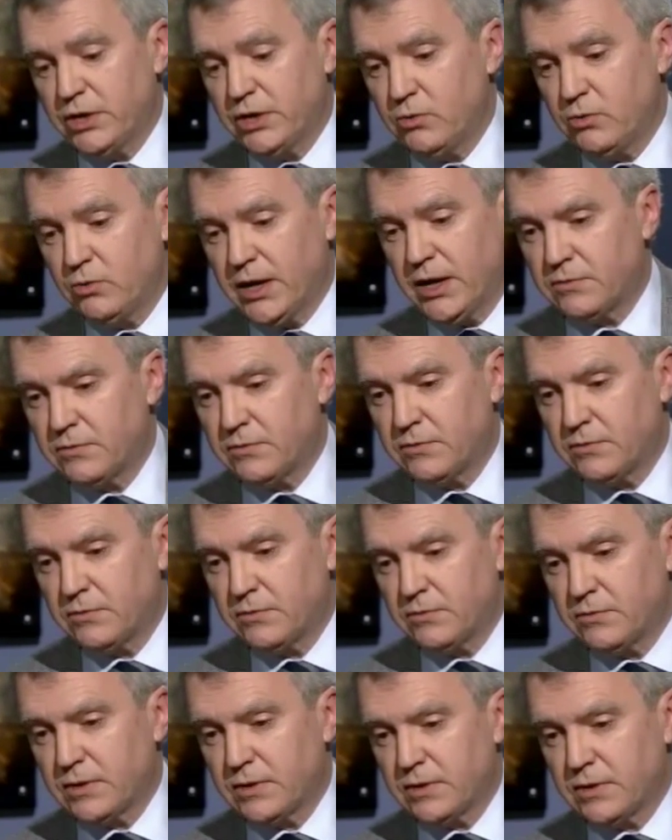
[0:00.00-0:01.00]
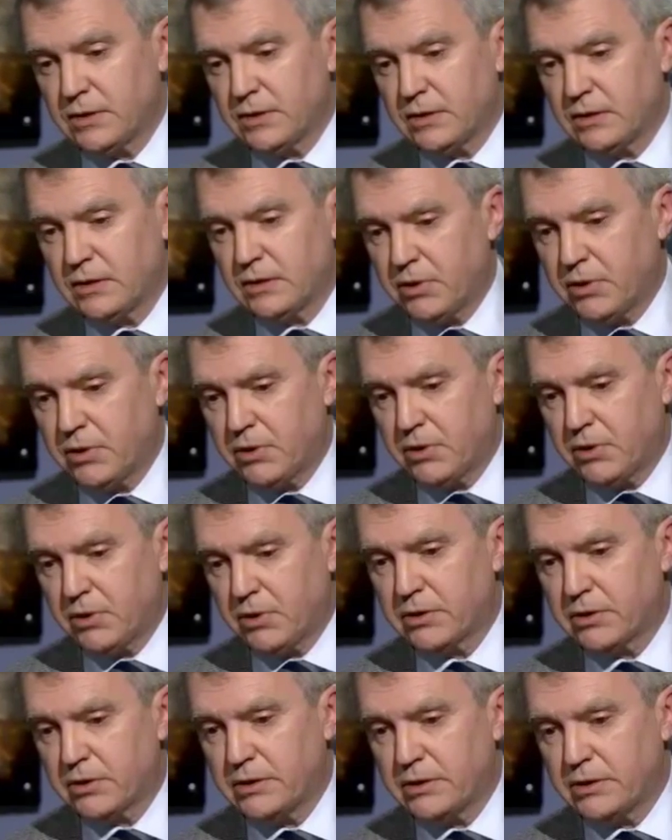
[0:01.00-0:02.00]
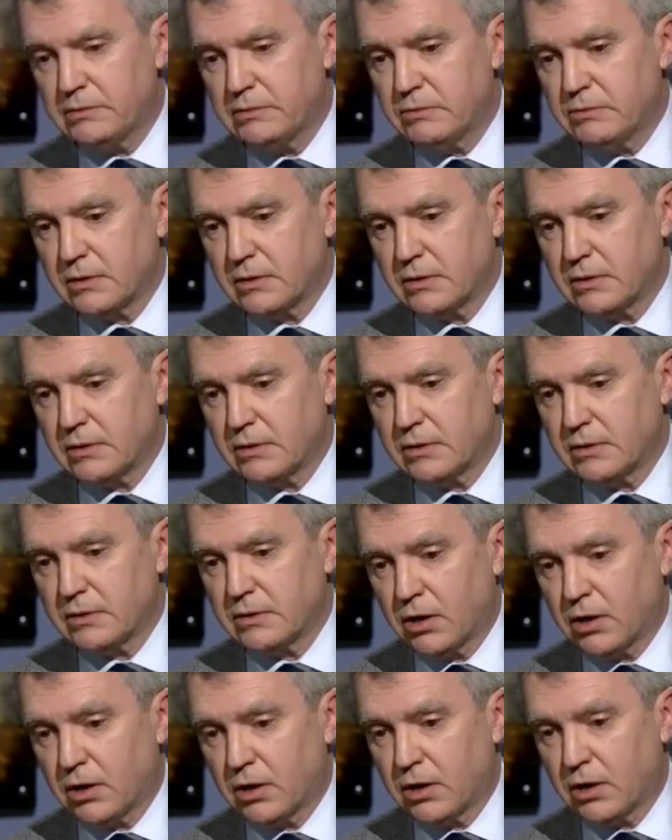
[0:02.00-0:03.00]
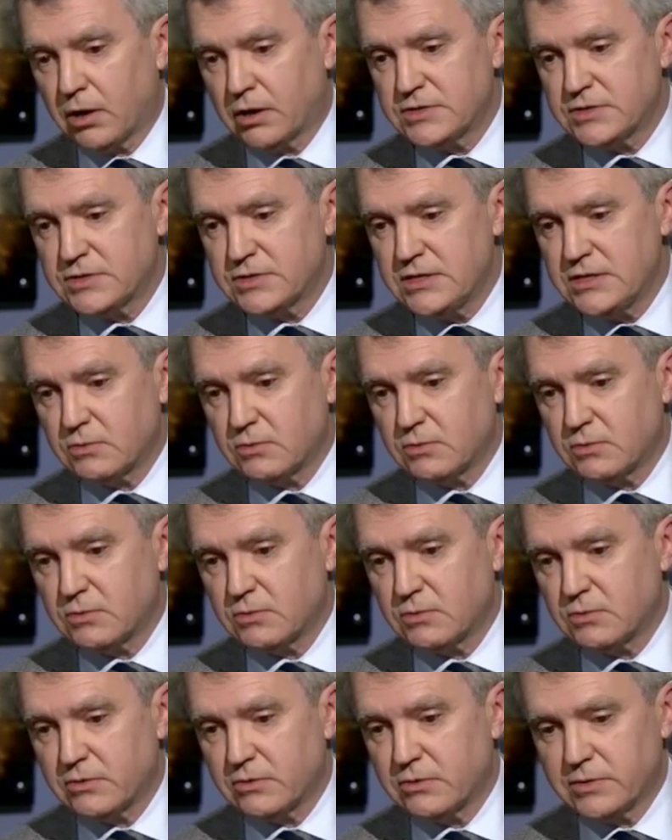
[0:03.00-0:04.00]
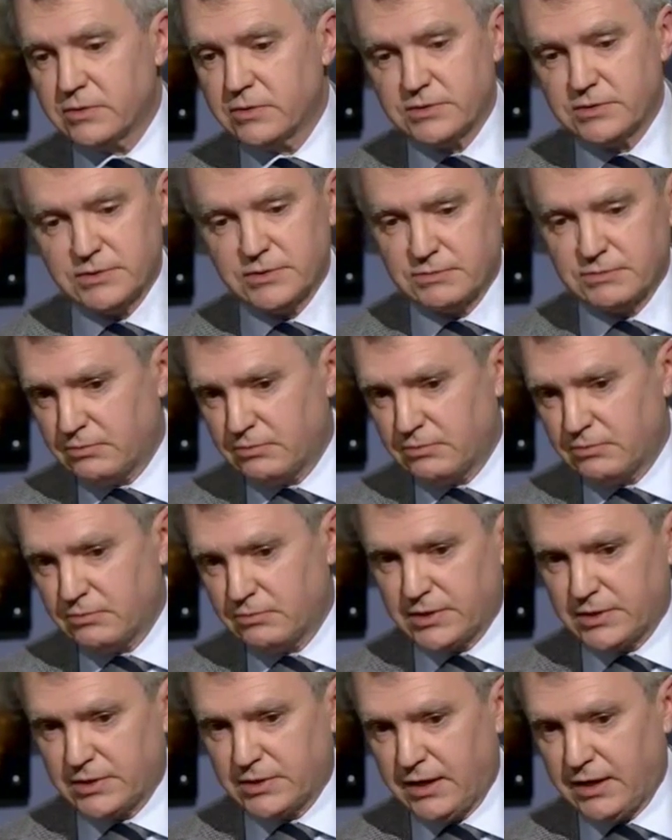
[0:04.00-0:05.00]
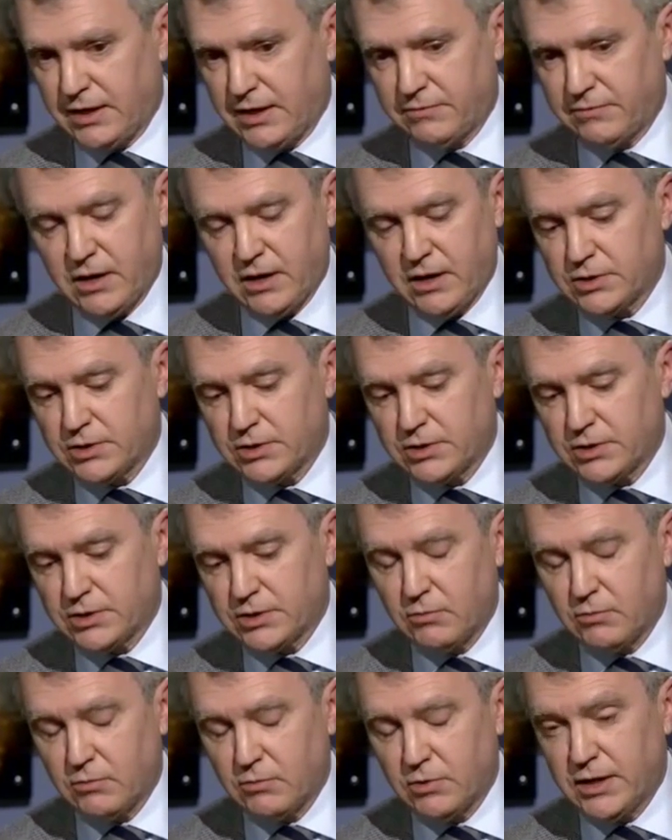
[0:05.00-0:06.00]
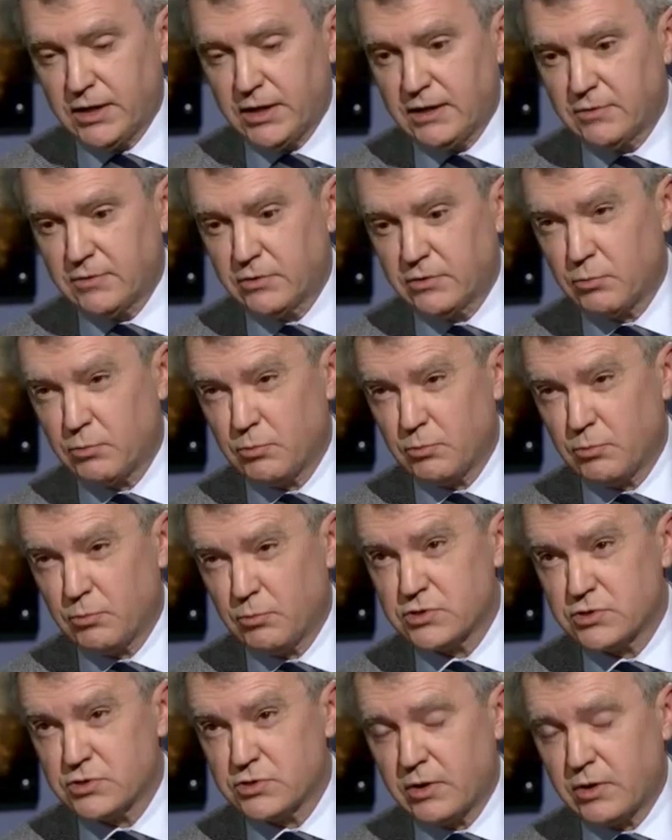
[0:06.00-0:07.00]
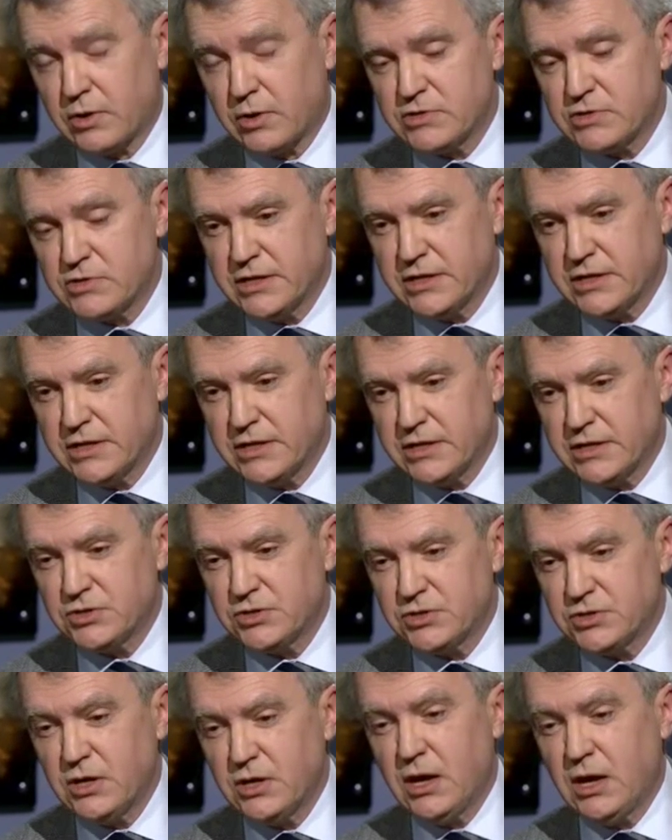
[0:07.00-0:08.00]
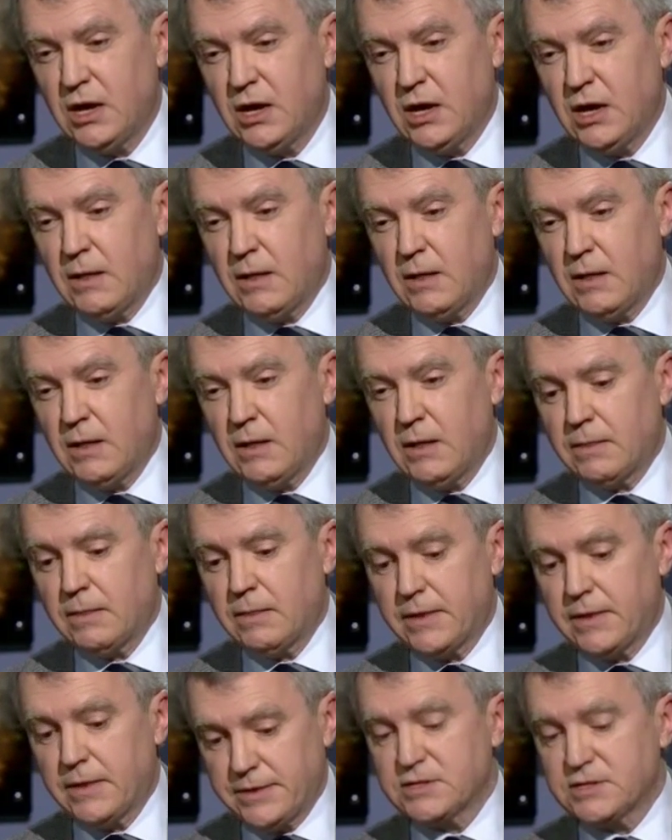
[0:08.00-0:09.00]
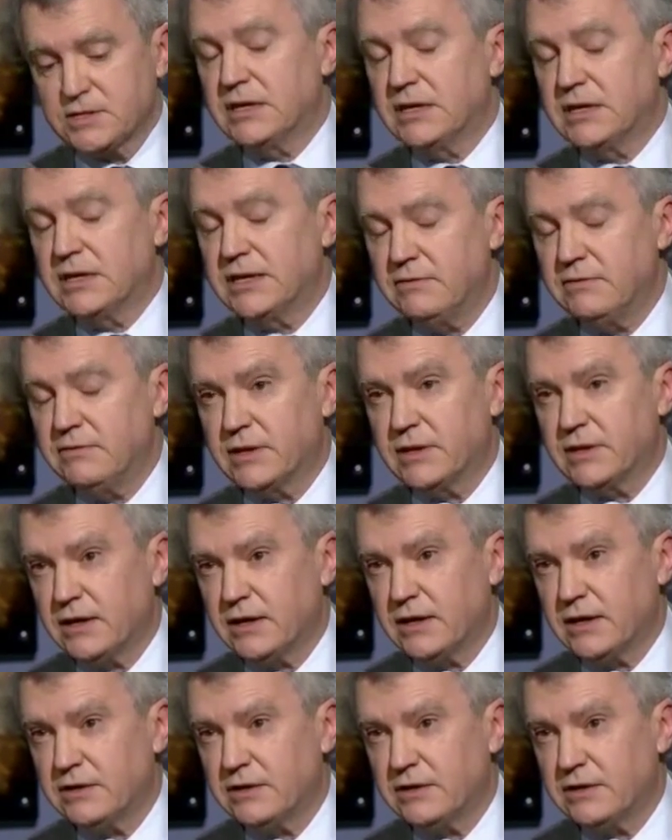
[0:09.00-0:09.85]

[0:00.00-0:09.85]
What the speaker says: When you have a party with a block of seats, whether it's what they have now or what they would have under proportional representation, that doesn't believe in